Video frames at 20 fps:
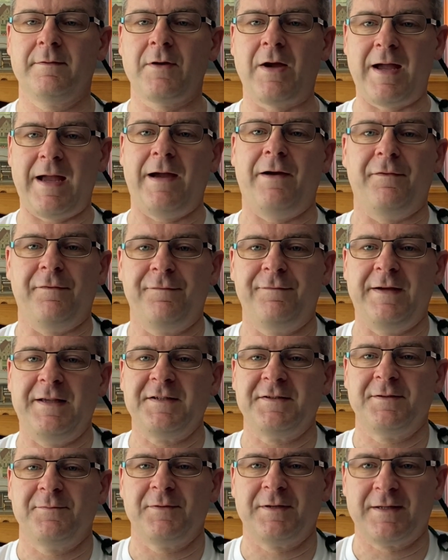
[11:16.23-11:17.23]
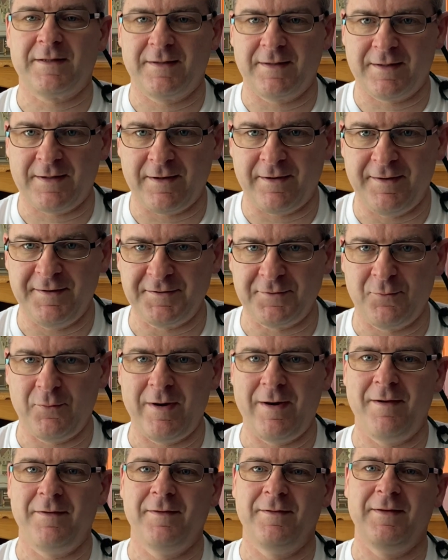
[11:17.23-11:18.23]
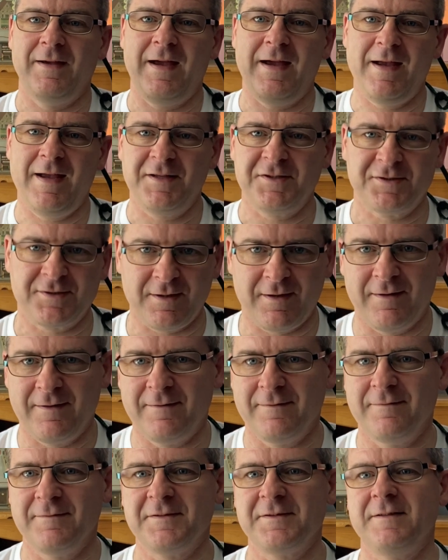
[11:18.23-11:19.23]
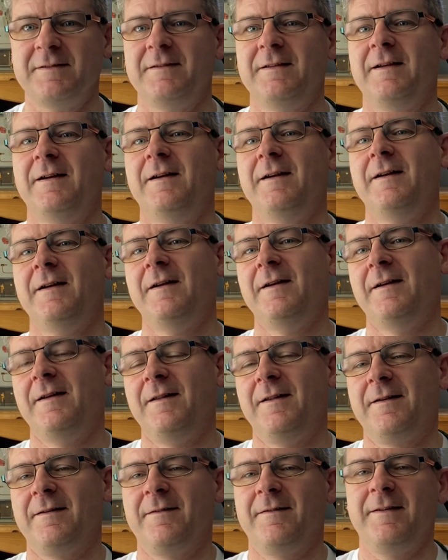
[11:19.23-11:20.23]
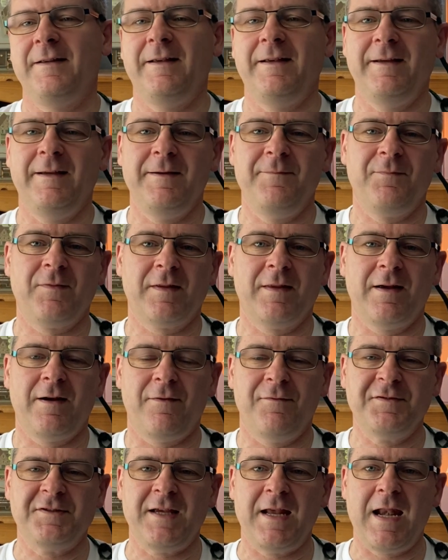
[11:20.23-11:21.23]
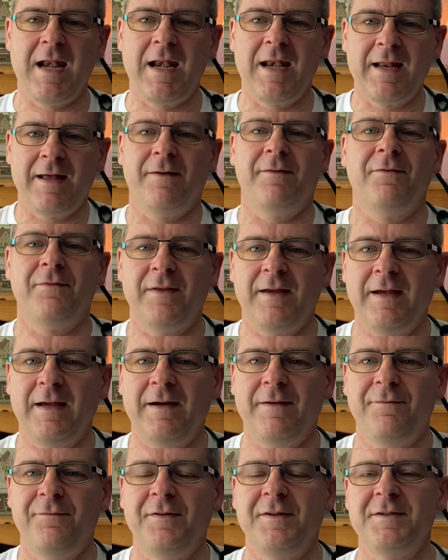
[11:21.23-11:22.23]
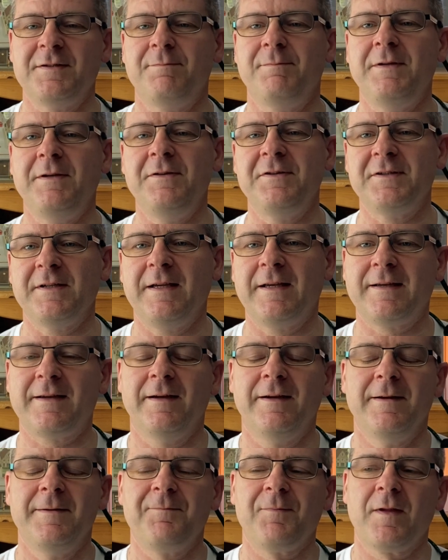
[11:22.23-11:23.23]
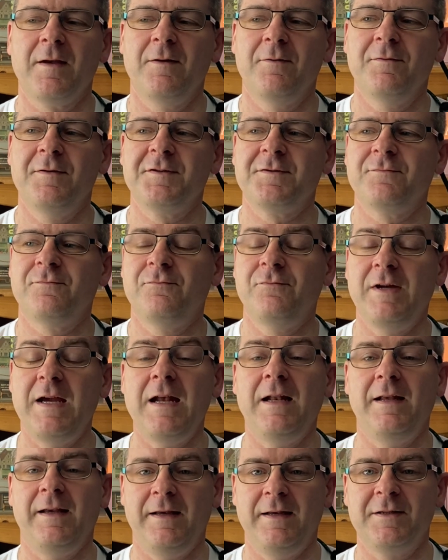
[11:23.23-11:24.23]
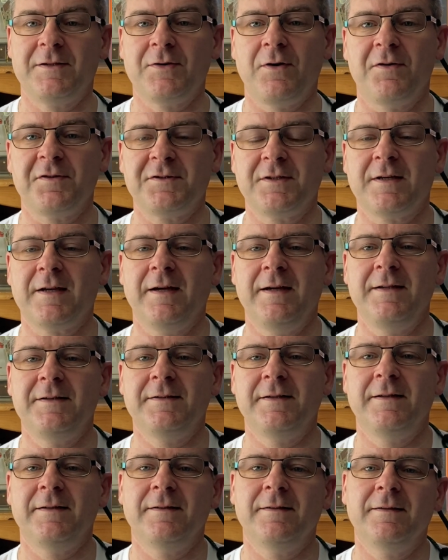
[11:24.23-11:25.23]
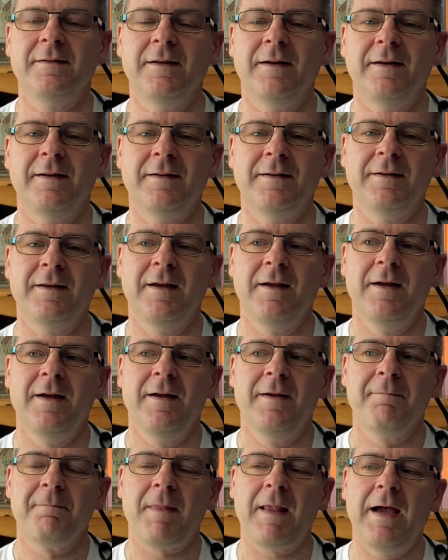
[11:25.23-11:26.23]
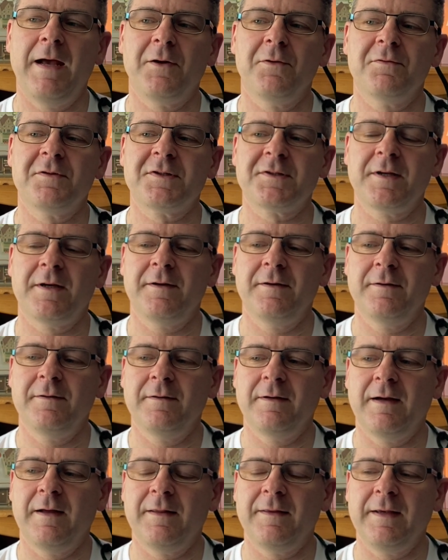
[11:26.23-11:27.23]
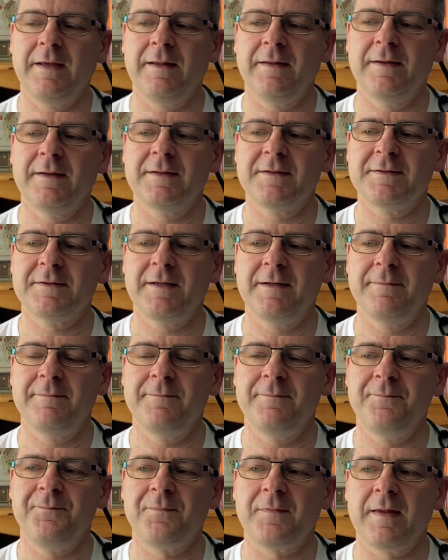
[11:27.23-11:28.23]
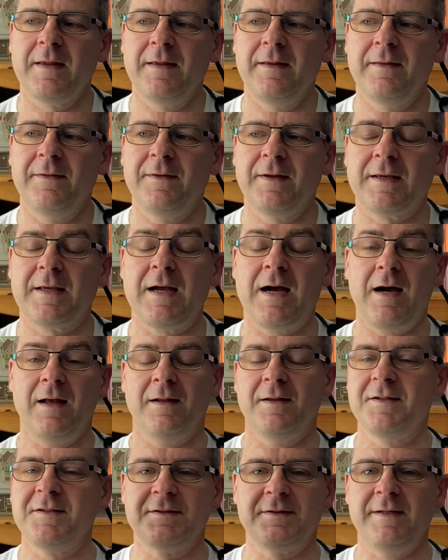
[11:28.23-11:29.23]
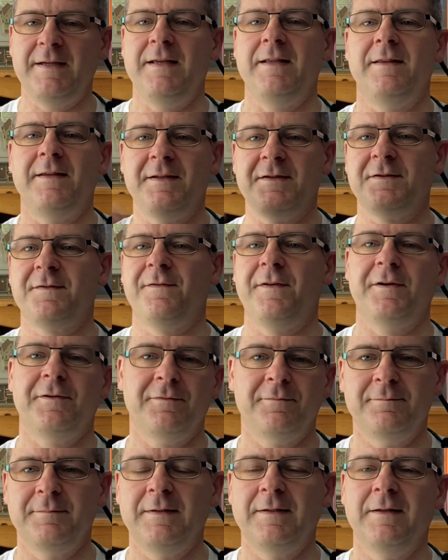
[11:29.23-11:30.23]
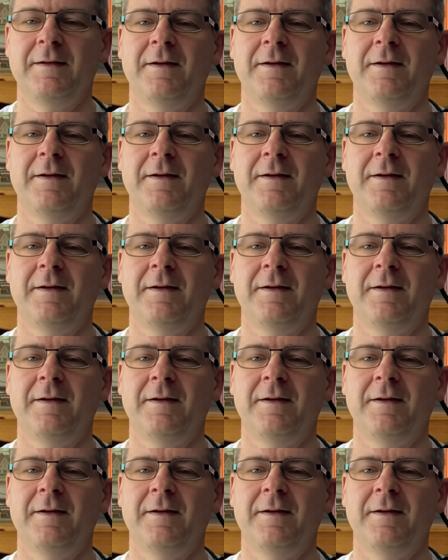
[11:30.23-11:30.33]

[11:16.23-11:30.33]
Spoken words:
outfits that the guys are wearing, and the hairstyles, and the obviously love they have for this music was really intoxicating. And also I think that the colours in this film